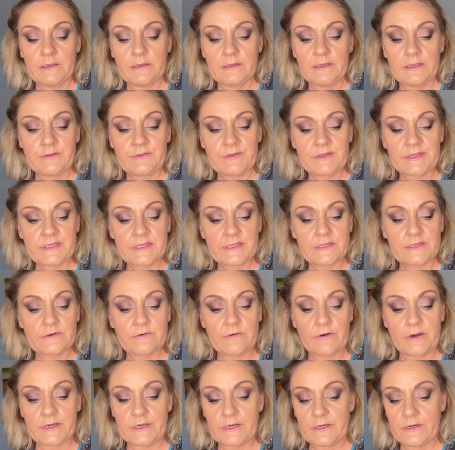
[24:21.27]
Now this is
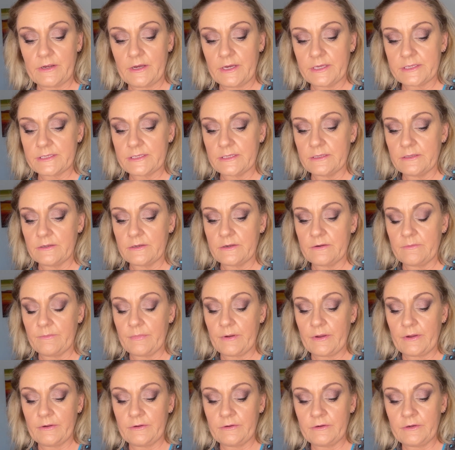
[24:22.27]
quite a nice little
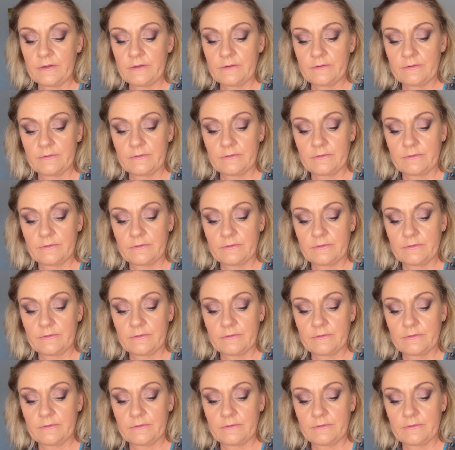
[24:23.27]
component.